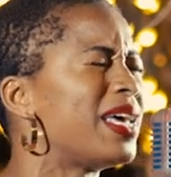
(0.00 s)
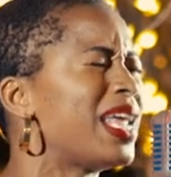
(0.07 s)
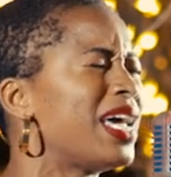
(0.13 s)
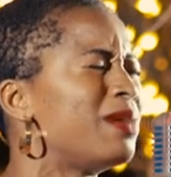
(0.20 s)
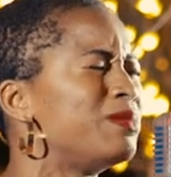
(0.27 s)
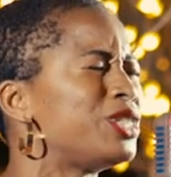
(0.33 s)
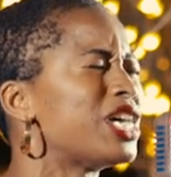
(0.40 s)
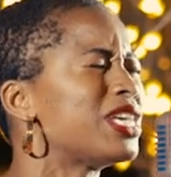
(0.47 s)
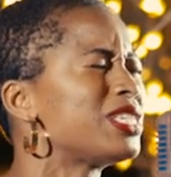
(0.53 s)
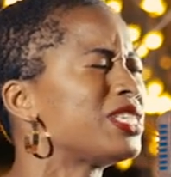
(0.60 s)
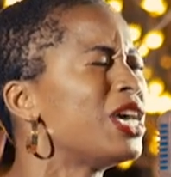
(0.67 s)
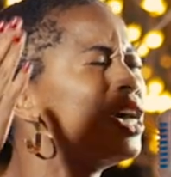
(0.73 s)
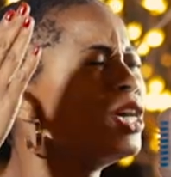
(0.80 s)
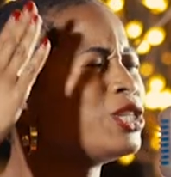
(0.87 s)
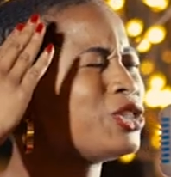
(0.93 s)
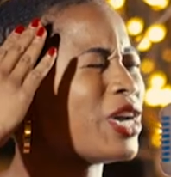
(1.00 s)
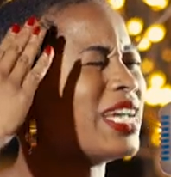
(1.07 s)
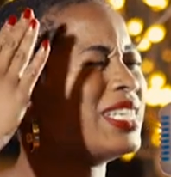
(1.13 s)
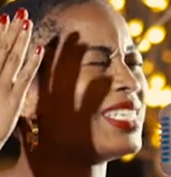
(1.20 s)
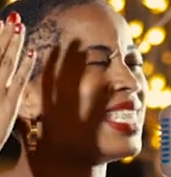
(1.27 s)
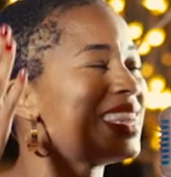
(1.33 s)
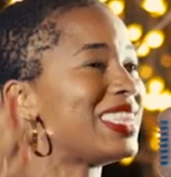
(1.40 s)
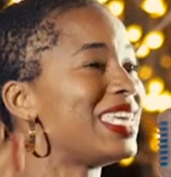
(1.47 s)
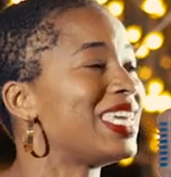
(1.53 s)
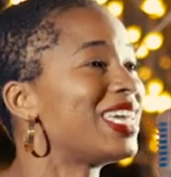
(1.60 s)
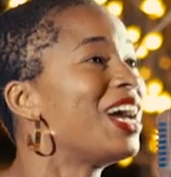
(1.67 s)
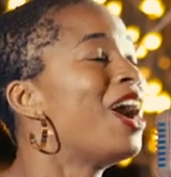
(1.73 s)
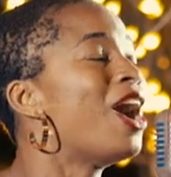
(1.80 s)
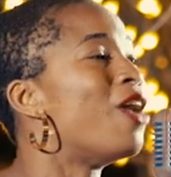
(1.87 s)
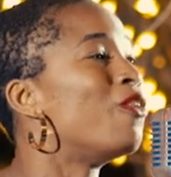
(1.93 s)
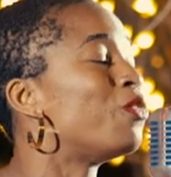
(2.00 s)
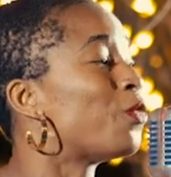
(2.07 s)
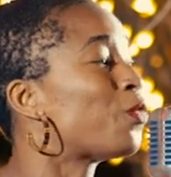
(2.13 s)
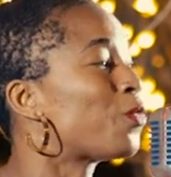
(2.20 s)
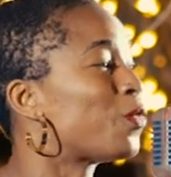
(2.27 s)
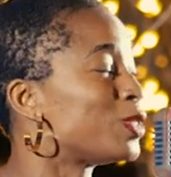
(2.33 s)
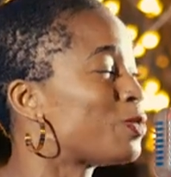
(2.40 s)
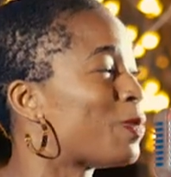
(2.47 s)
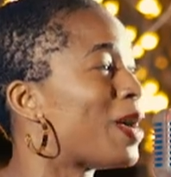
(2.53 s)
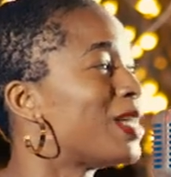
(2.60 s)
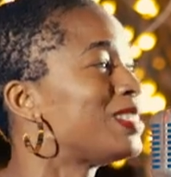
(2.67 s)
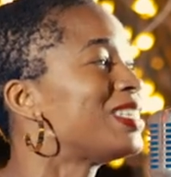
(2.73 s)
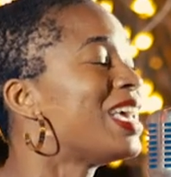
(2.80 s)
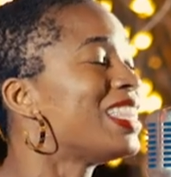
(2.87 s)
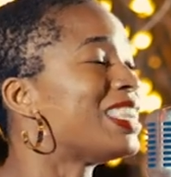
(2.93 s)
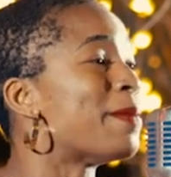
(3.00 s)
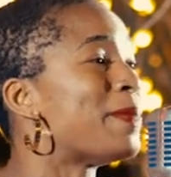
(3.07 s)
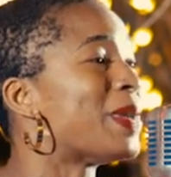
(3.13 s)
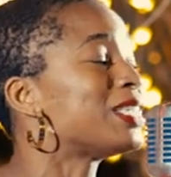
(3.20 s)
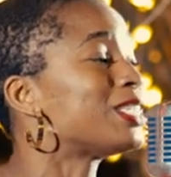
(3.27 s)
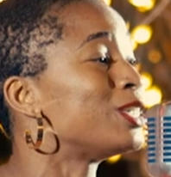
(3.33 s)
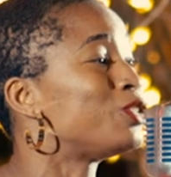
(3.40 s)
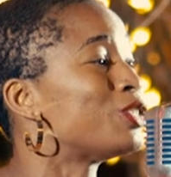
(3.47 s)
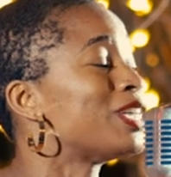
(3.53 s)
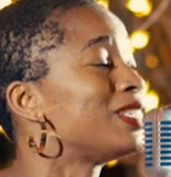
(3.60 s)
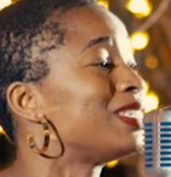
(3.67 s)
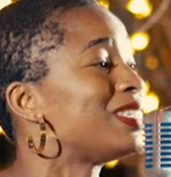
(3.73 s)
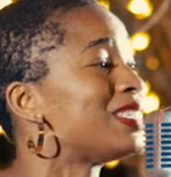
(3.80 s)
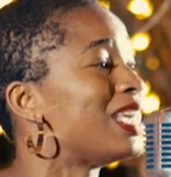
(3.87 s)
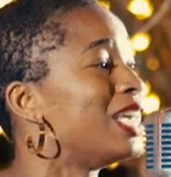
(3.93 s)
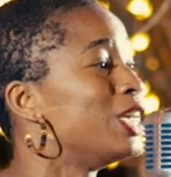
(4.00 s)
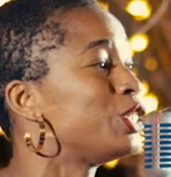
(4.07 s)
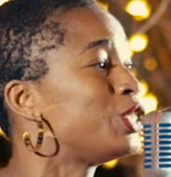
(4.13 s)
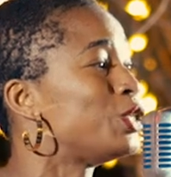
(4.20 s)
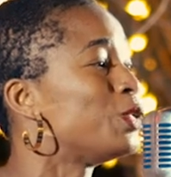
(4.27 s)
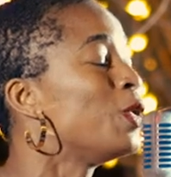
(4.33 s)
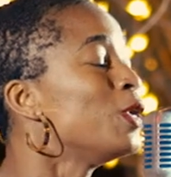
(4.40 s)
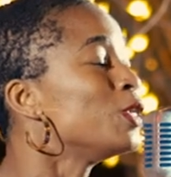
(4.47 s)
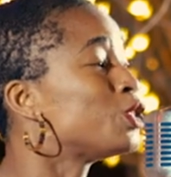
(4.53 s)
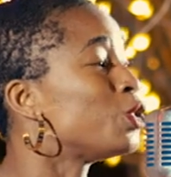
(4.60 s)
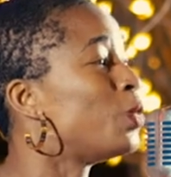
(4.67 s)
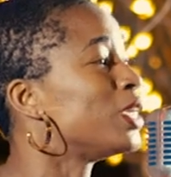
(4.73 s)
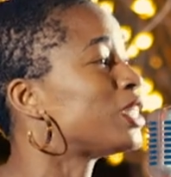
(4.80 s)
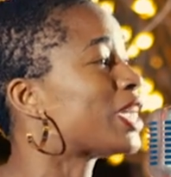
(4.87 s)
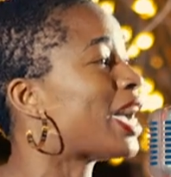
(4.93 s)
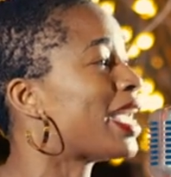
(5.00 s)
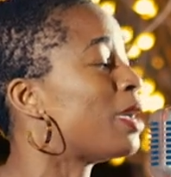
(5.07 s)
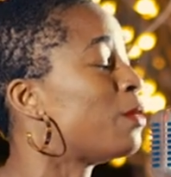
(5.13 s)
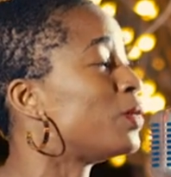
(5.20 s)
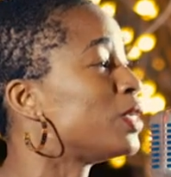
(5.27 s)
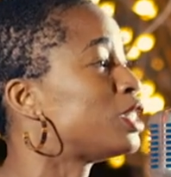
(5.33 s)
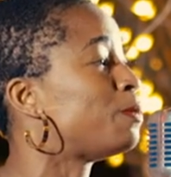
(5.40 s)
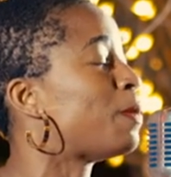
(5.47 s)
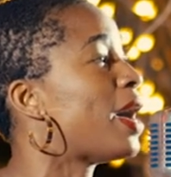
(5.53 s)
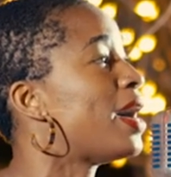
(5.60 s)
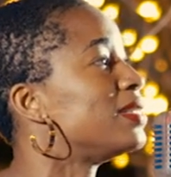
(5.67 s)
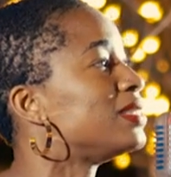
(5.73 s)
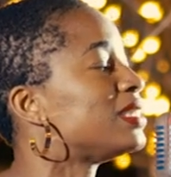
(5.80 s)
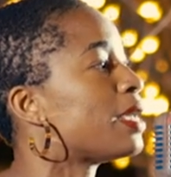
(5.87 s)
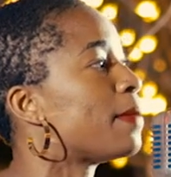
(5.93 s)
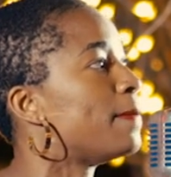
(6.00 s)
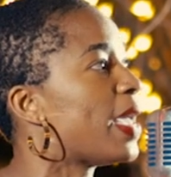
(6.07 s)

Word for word: I am just trying to think of a response that best addresses the issue to which I am responding.